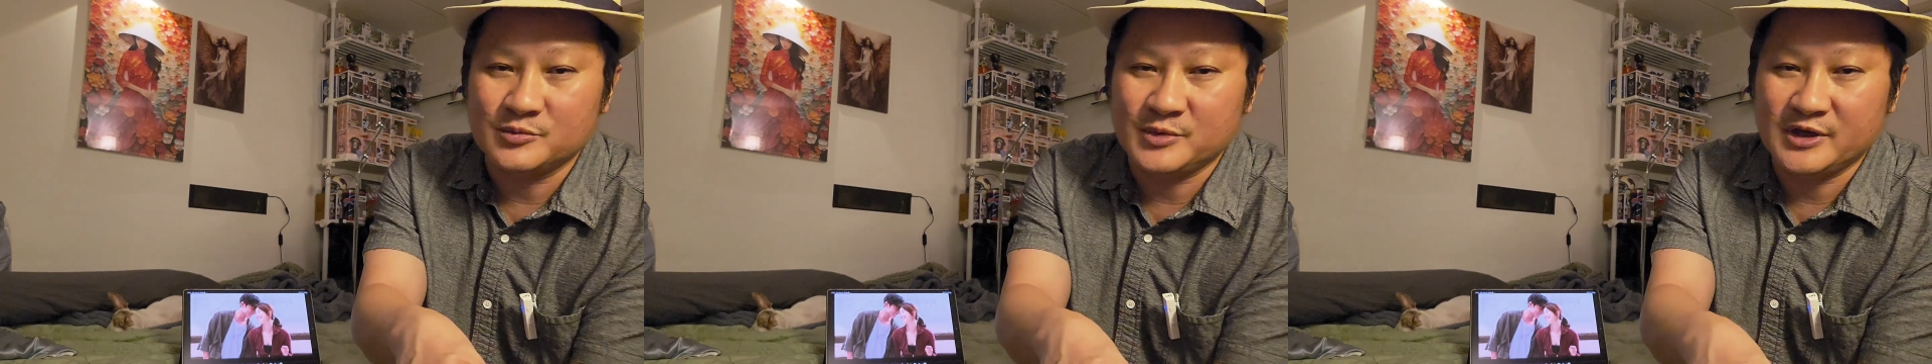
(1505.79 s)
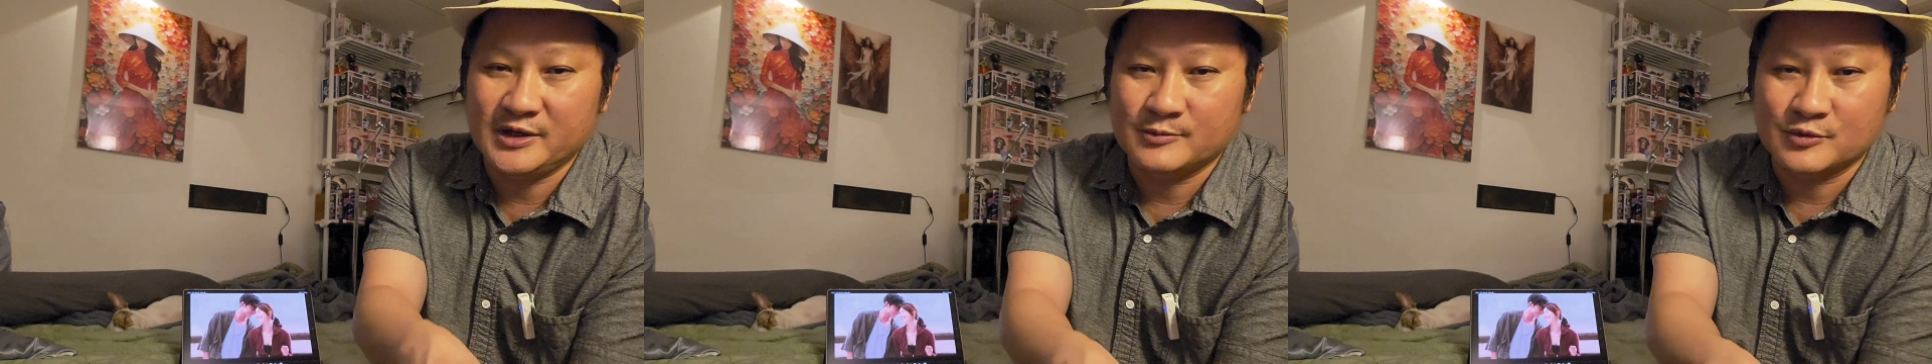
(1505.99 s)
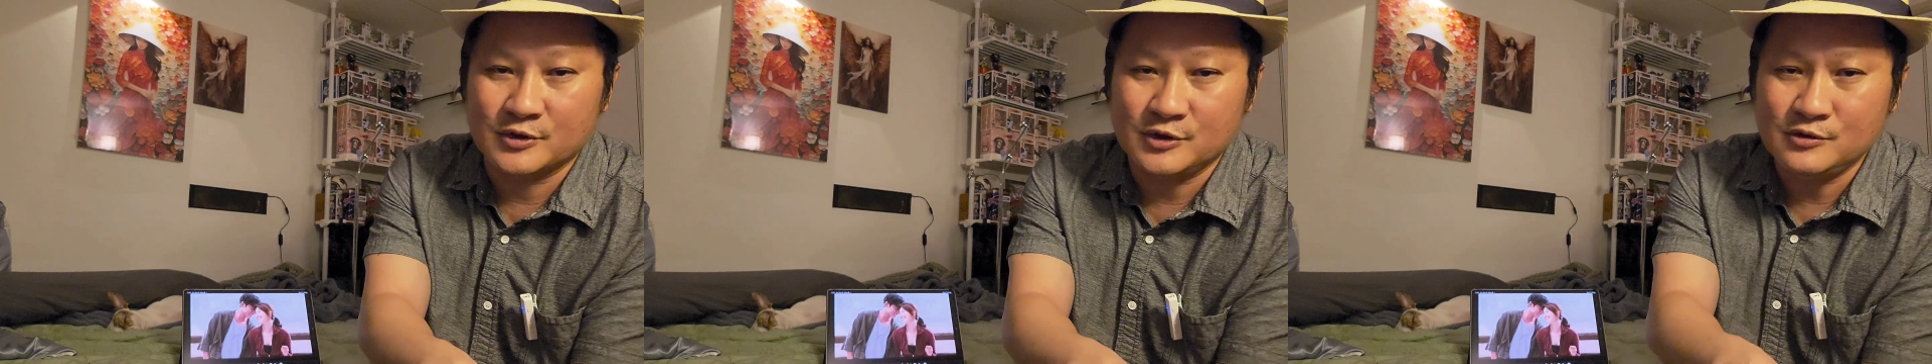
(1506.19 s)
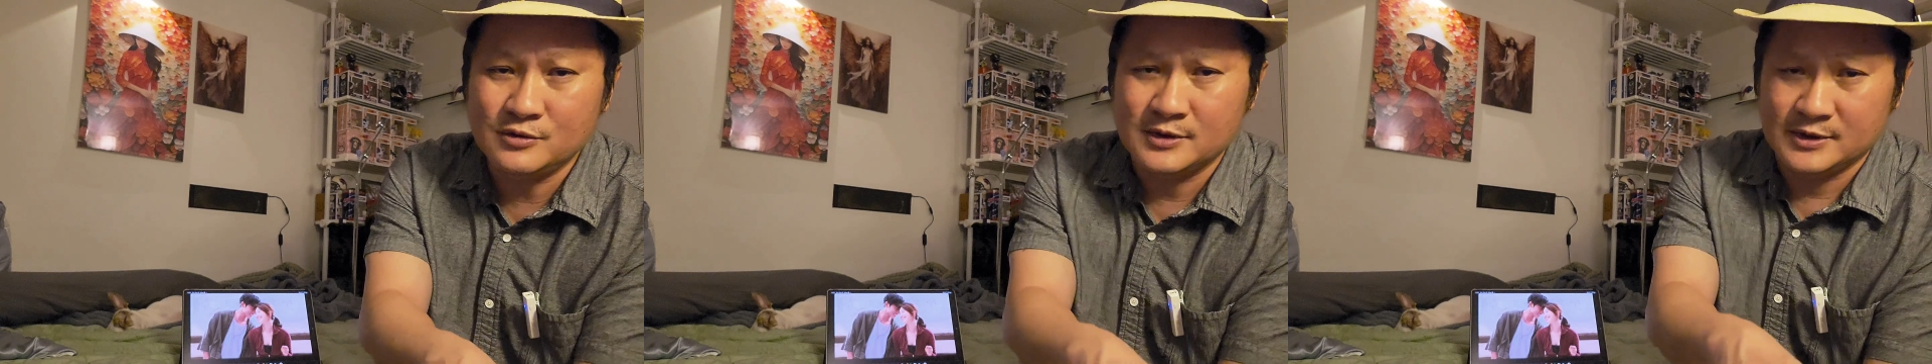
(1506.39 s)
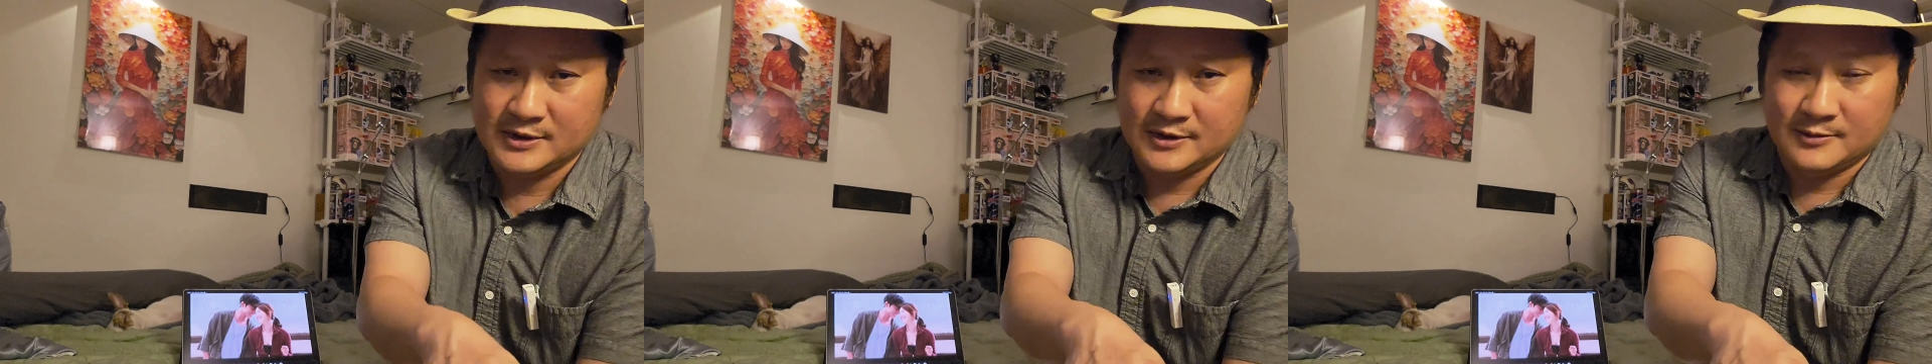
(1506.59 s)
to medium
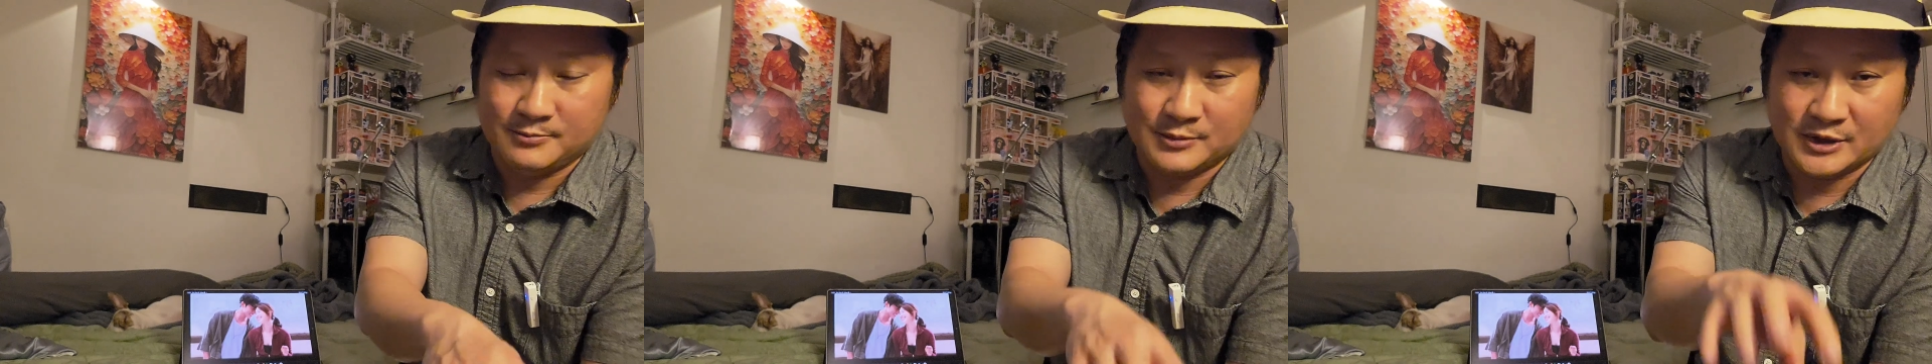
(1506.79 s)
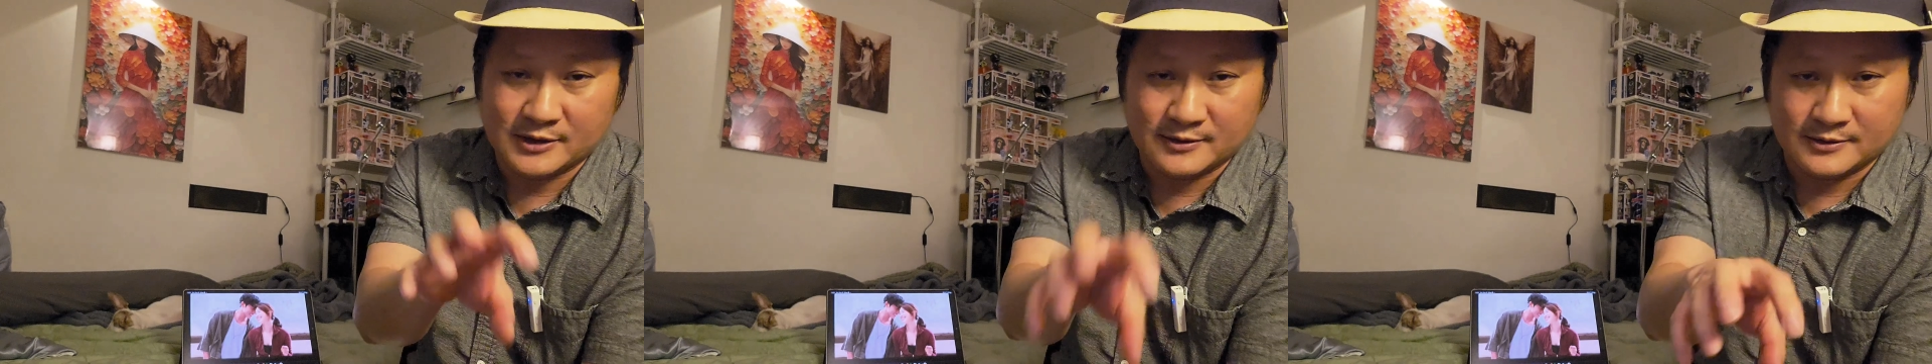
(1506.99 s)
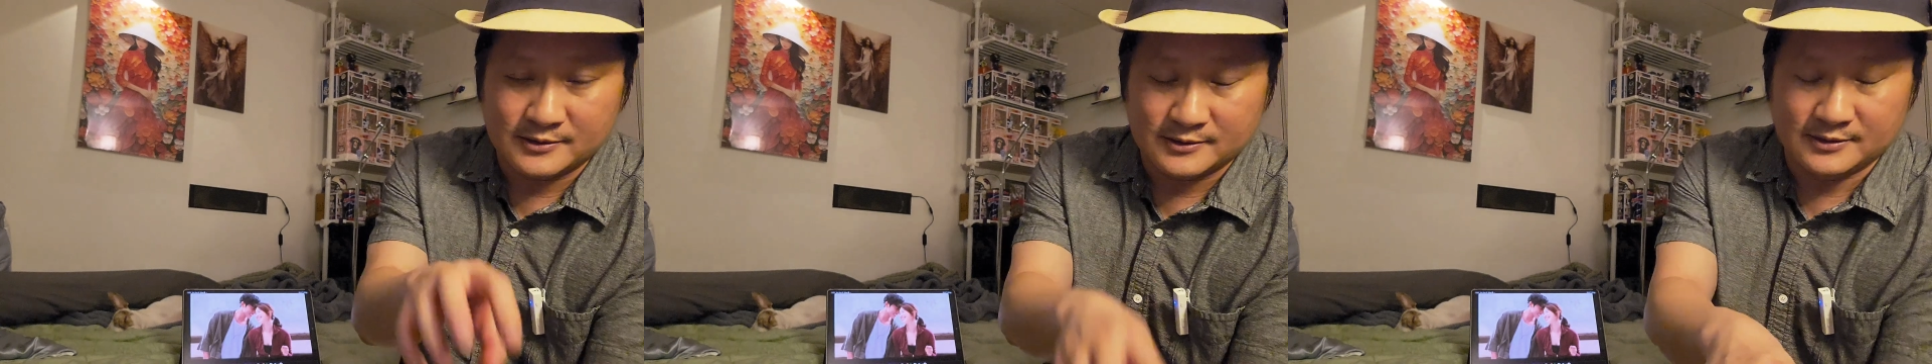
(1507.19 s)
role, but